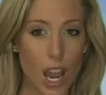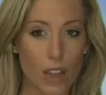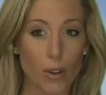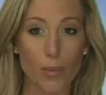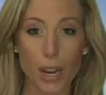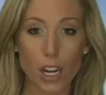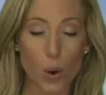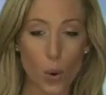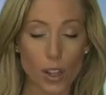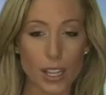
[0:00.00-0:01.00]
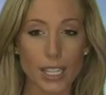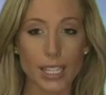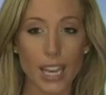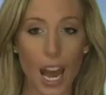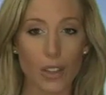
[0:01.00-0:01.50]
and the remaining oil
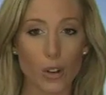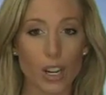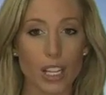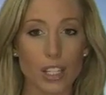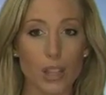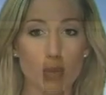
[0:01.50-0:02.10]
is gathered into the